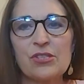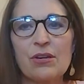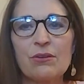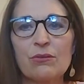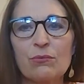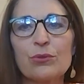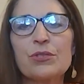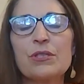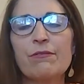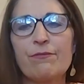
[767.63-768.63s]
And so the
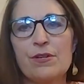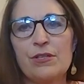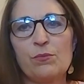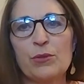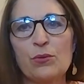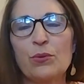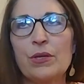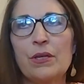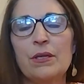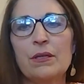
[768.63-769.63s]
real difference
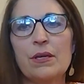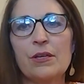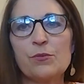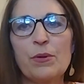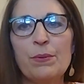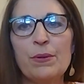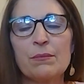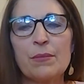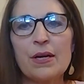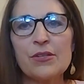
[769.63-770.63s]
between
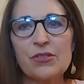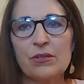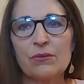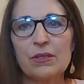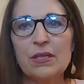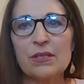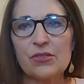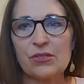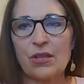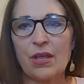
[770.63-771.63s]
SPP and MISO
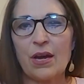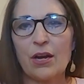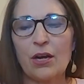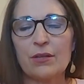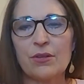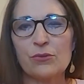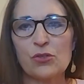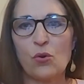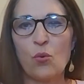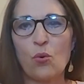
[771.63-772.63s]
gets to
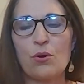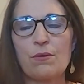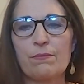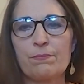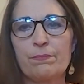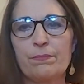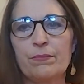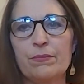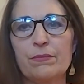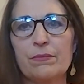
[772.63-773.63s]
those core
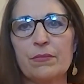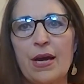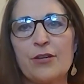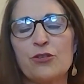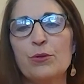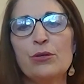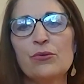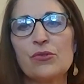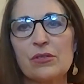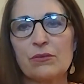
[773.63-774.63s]

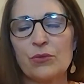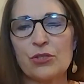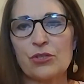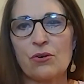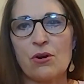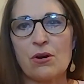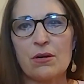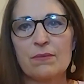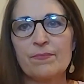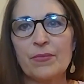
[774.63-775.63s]
attributes, which
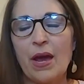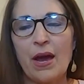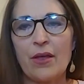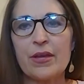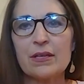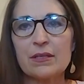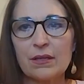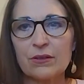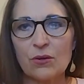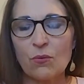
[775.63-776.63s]
are how they
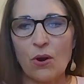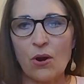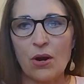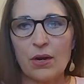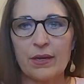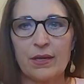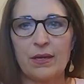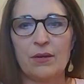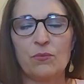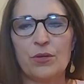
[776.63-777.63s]
conduct their work
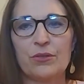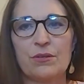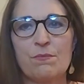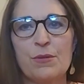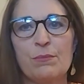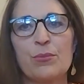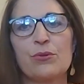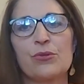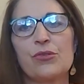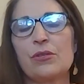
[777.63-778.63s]
and what their
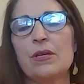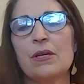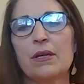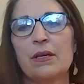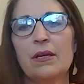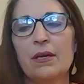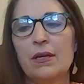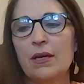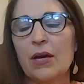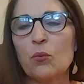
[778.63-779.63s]
members think
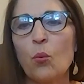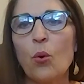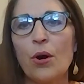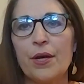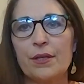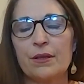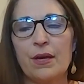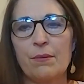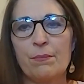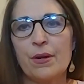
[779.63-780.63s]
and want,
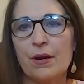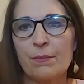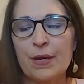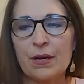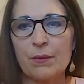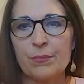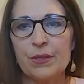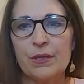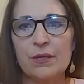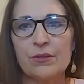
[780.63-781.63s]
that may or may not
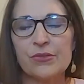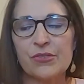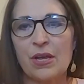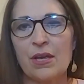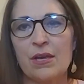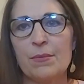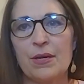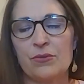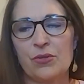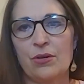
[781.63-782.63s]
be the same
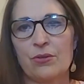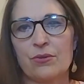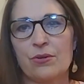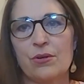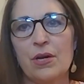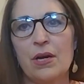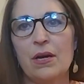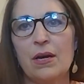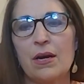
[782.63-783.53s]
as other